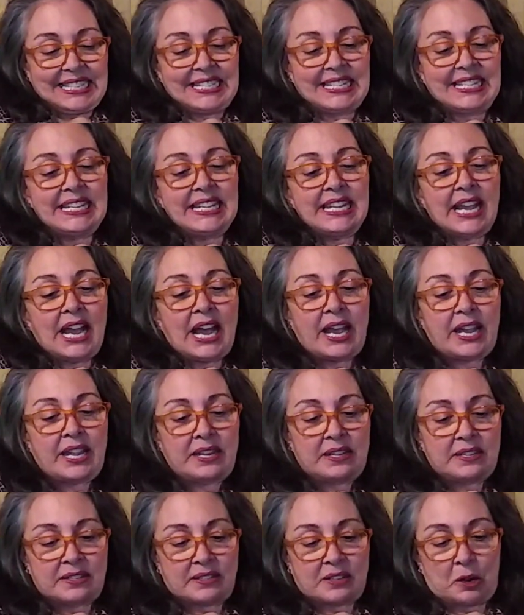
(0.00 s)

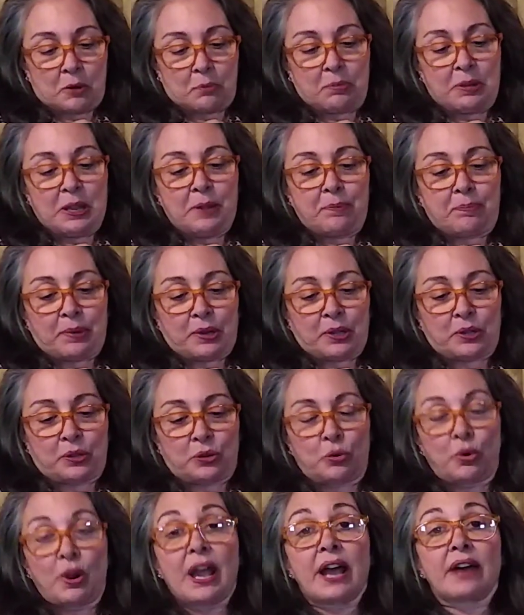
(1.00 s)
TIs are people
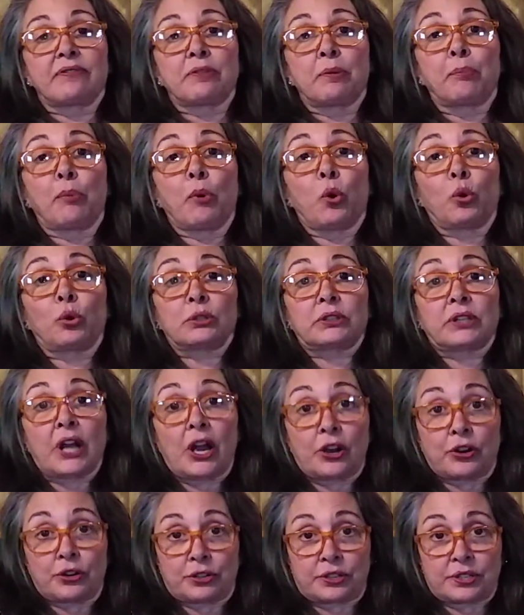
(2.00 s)
who have a bold
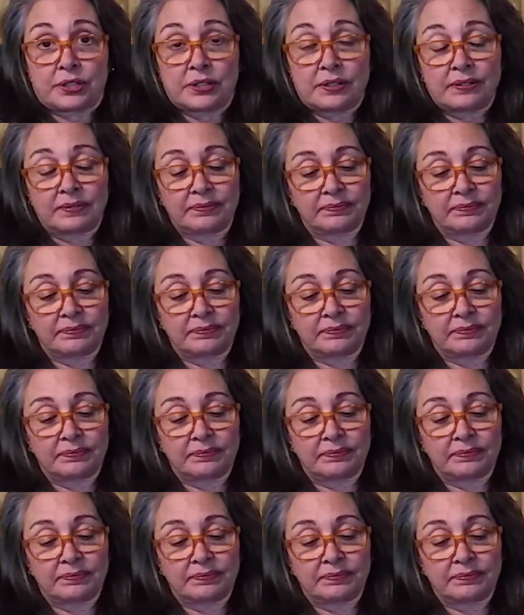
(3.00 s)
heart.